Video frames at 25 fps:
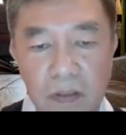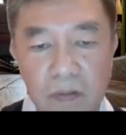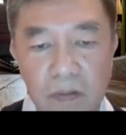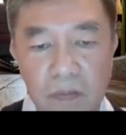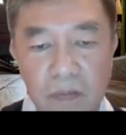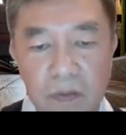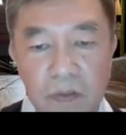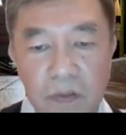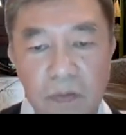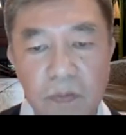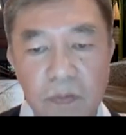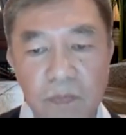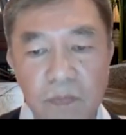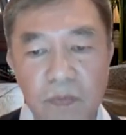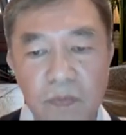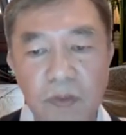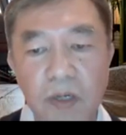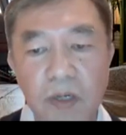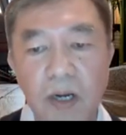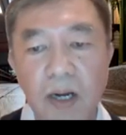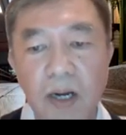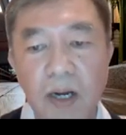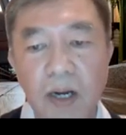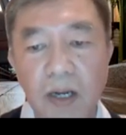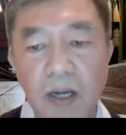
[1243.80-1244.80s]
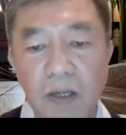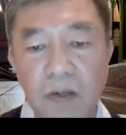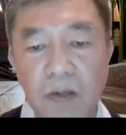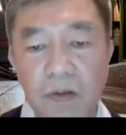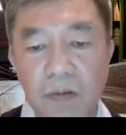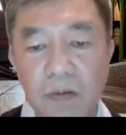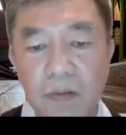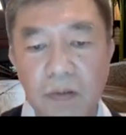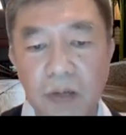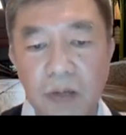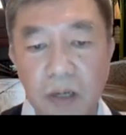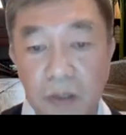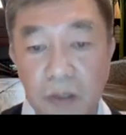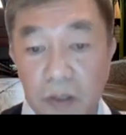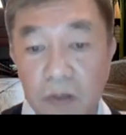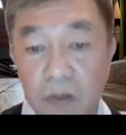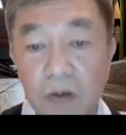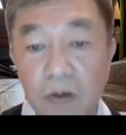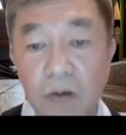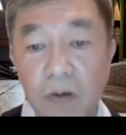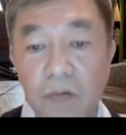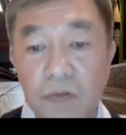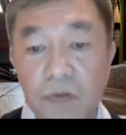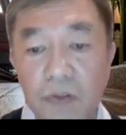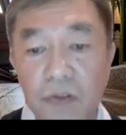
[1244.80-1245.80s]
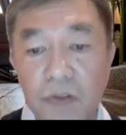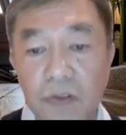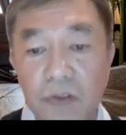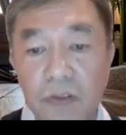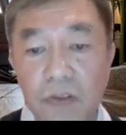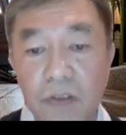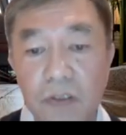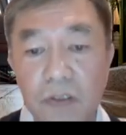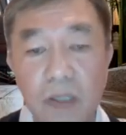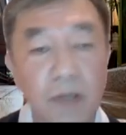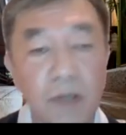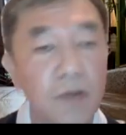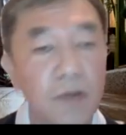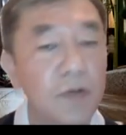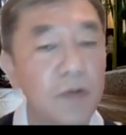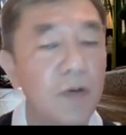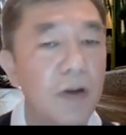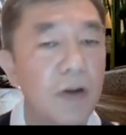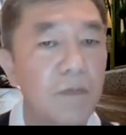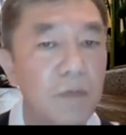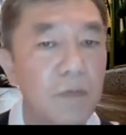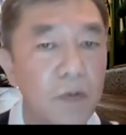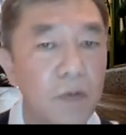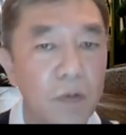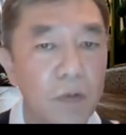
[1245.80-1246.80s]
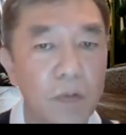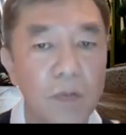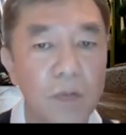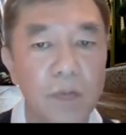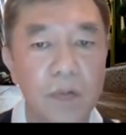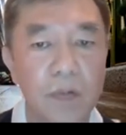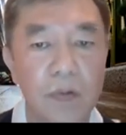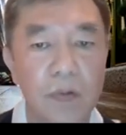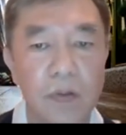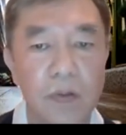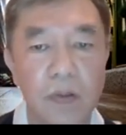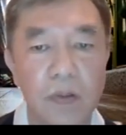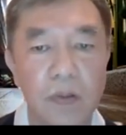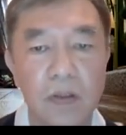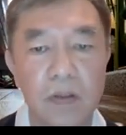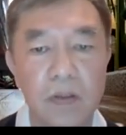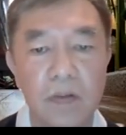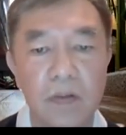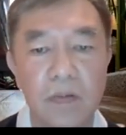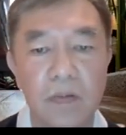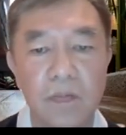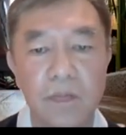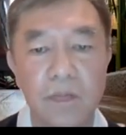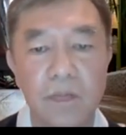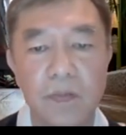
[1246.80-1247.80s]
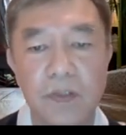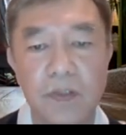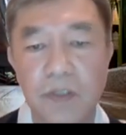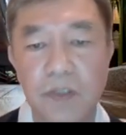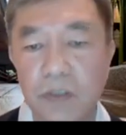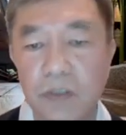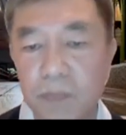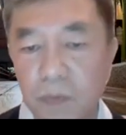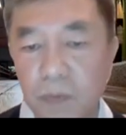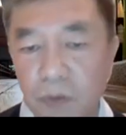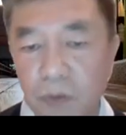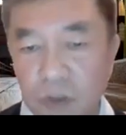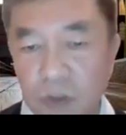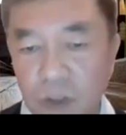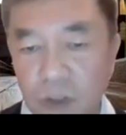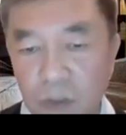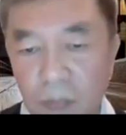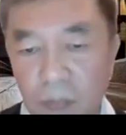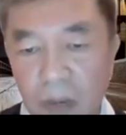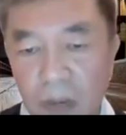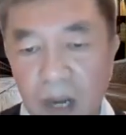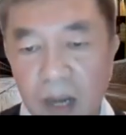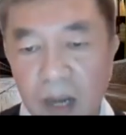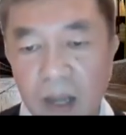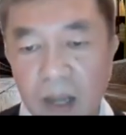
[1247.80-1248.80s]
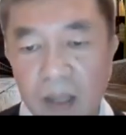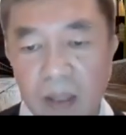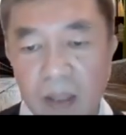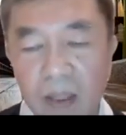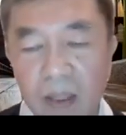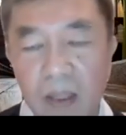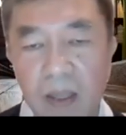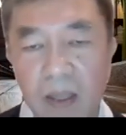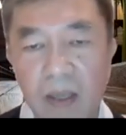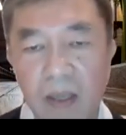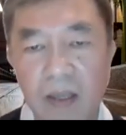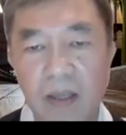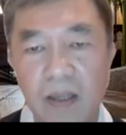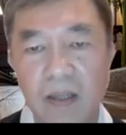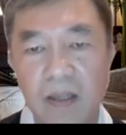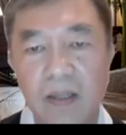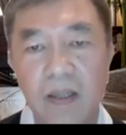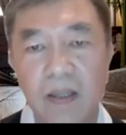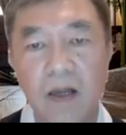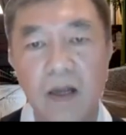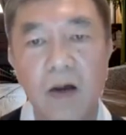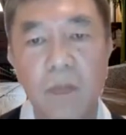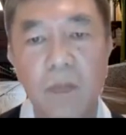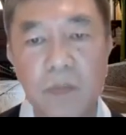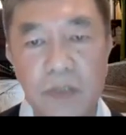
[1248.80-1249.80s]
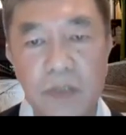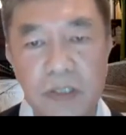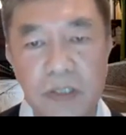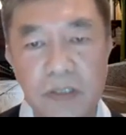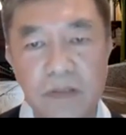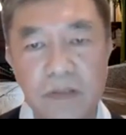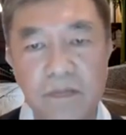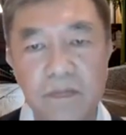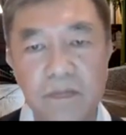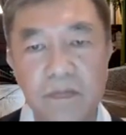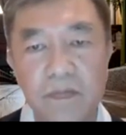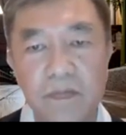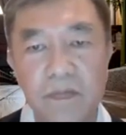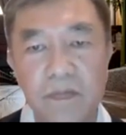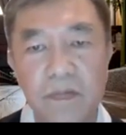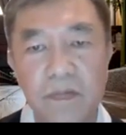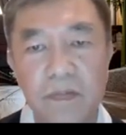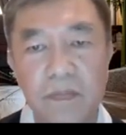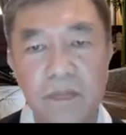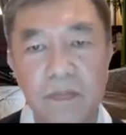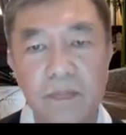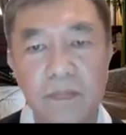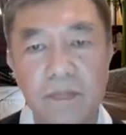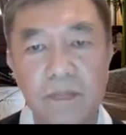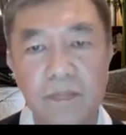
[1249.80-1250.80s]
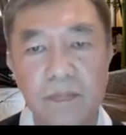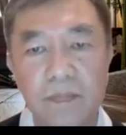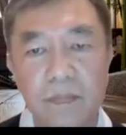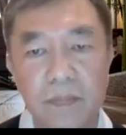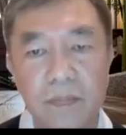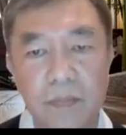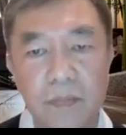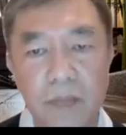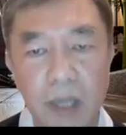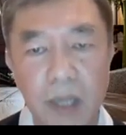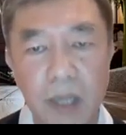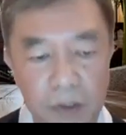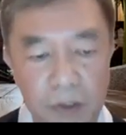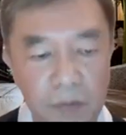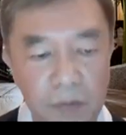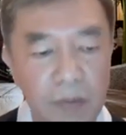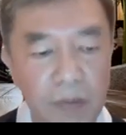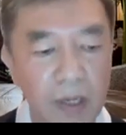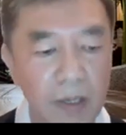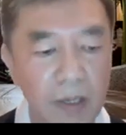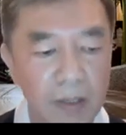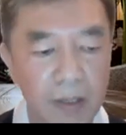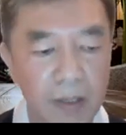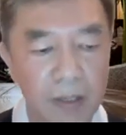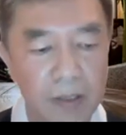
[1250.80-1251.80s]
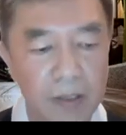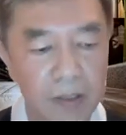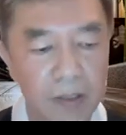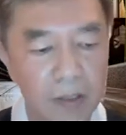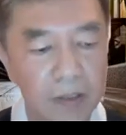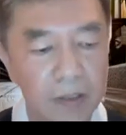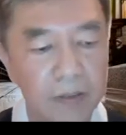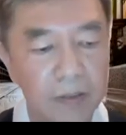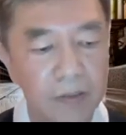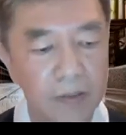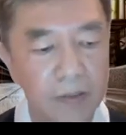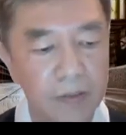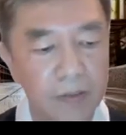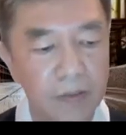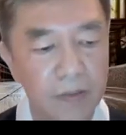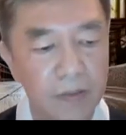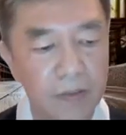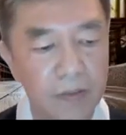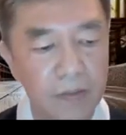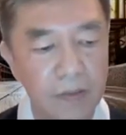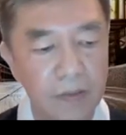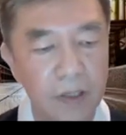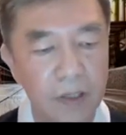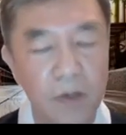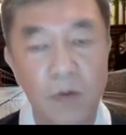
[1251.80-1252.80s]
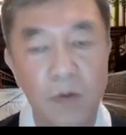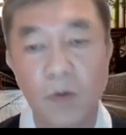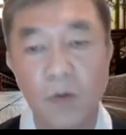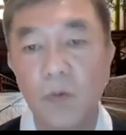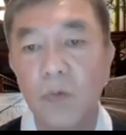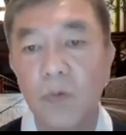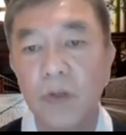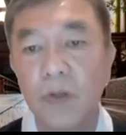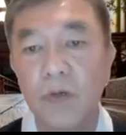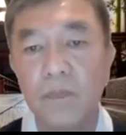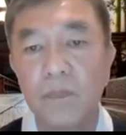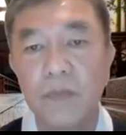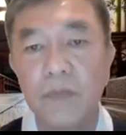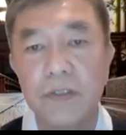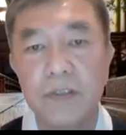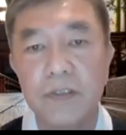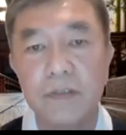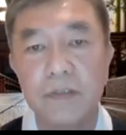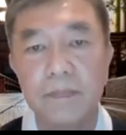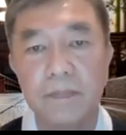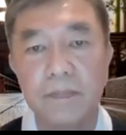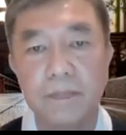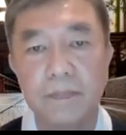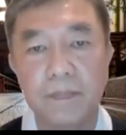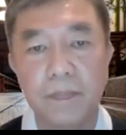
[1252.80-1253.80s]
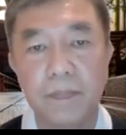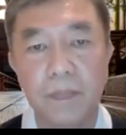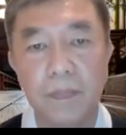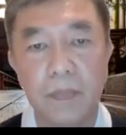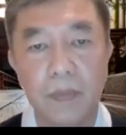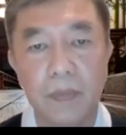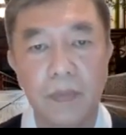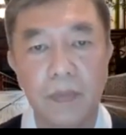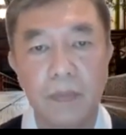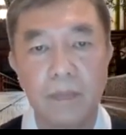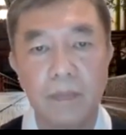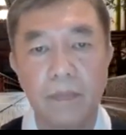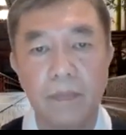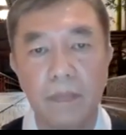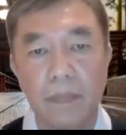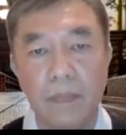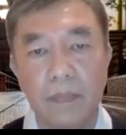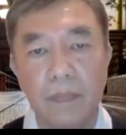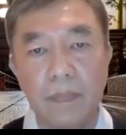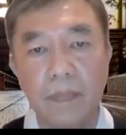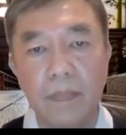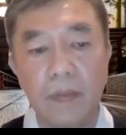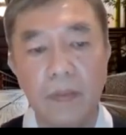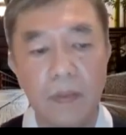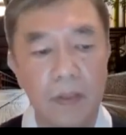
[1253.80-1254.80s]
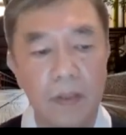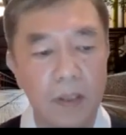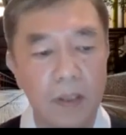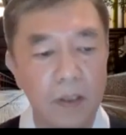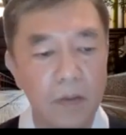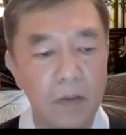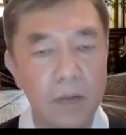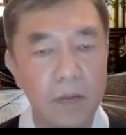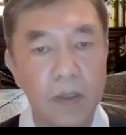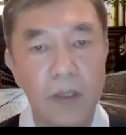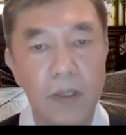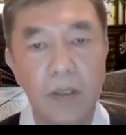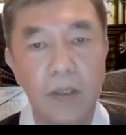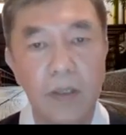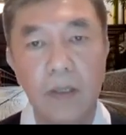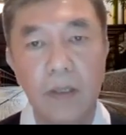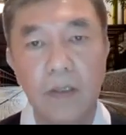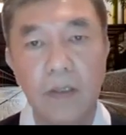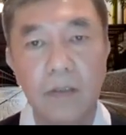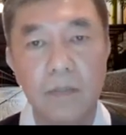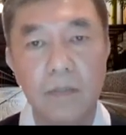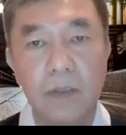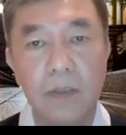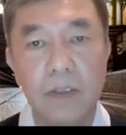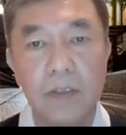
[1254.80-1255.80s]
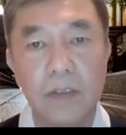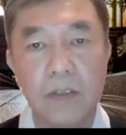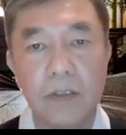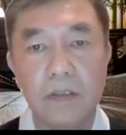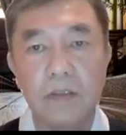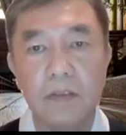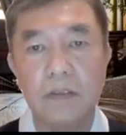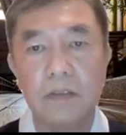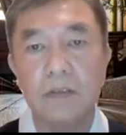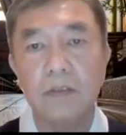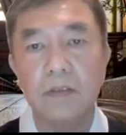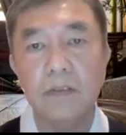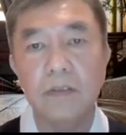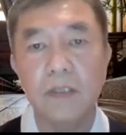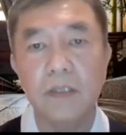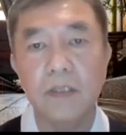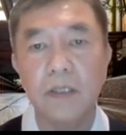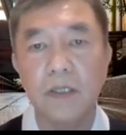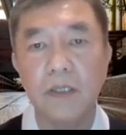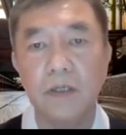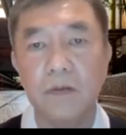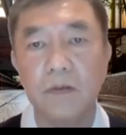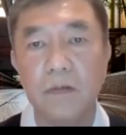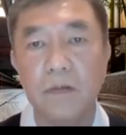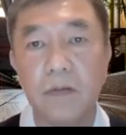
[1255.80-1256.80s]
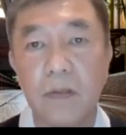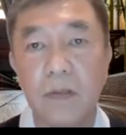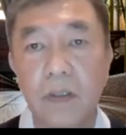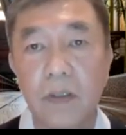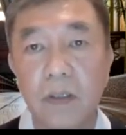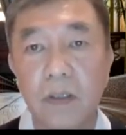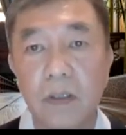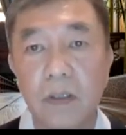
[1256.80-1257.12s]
So with a higher consciousness that you have grown, with spiritual path, observe, and you can then learn and grow in wisdom. Okay, Kanan, brothers and sisters, thank you.